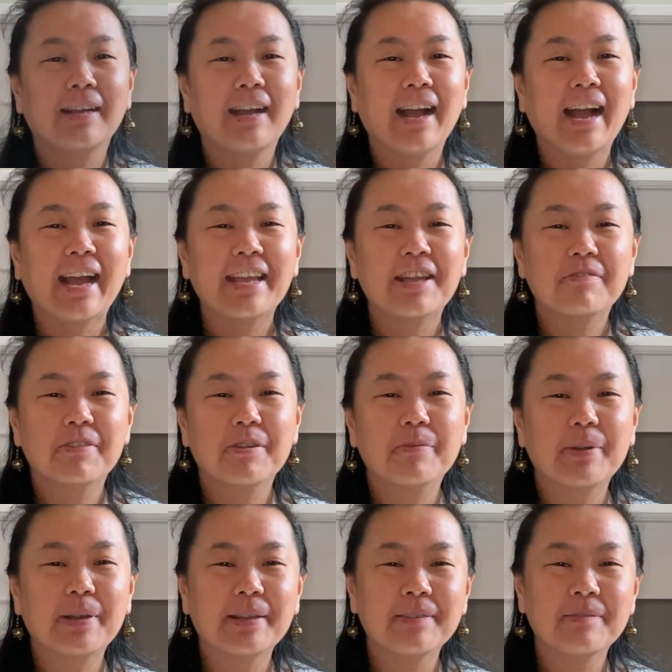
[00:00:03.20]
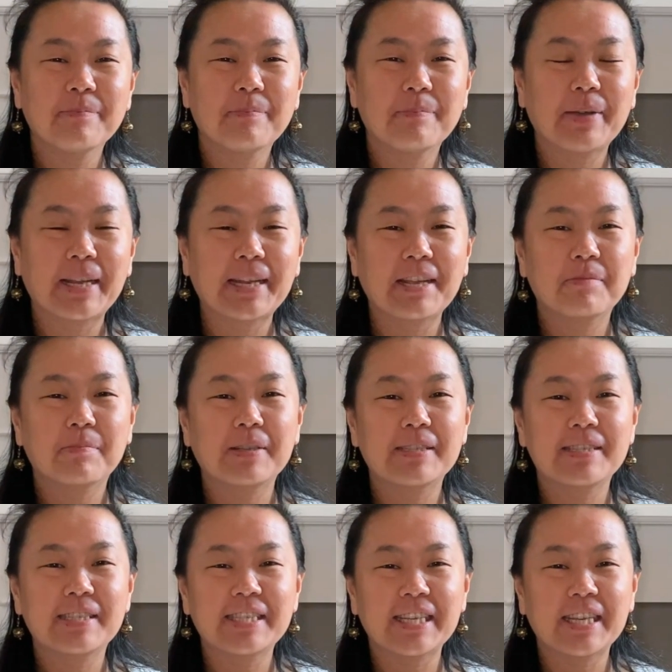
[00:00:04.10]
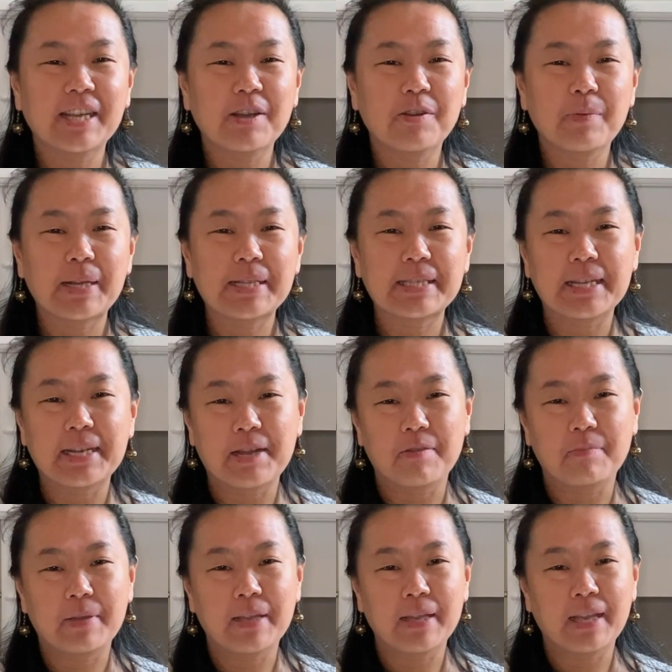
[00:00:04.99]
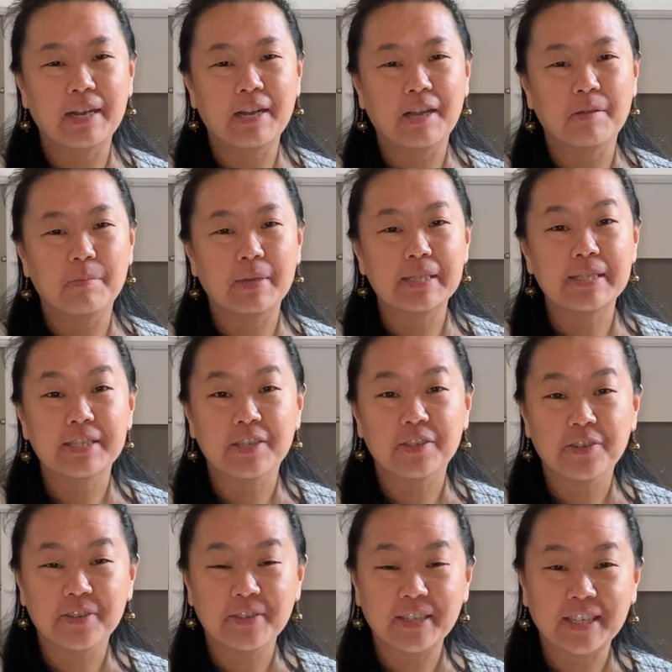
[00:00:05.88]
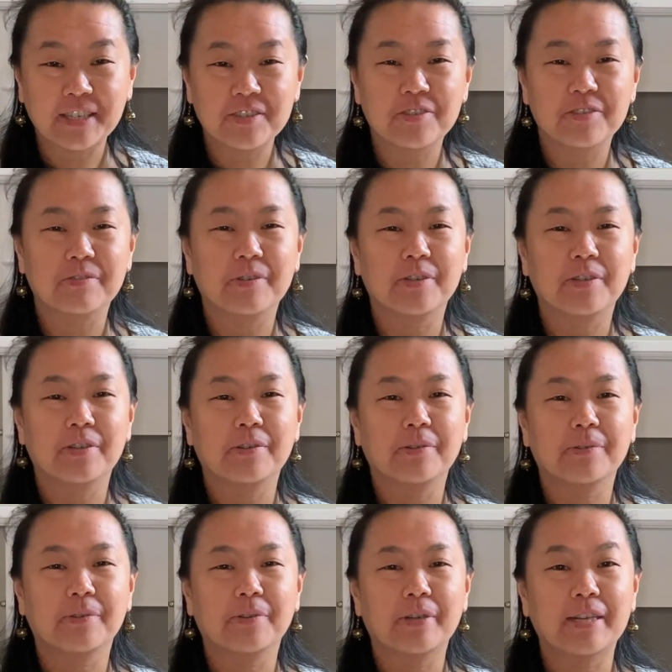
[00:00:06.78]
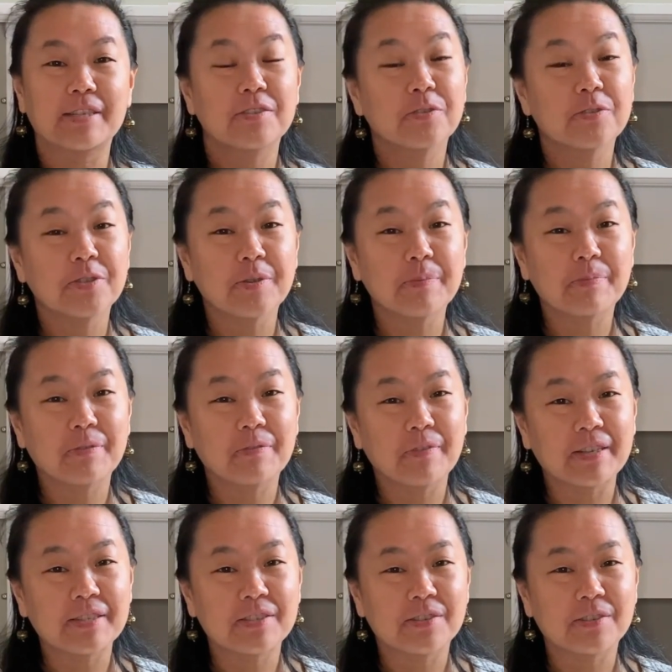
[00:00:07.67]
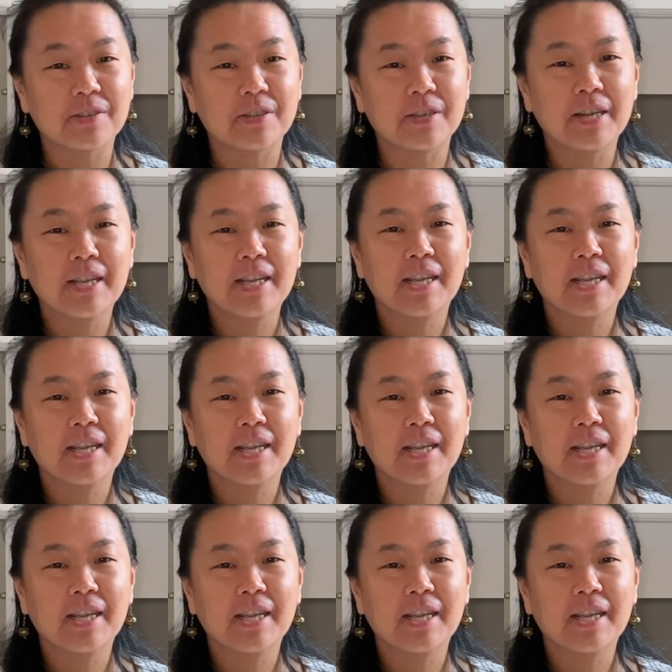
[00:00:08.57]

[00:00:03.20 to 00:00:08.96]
Hi everyone, my name is Chika Watanabe and I'm a senior lecturer or associate professor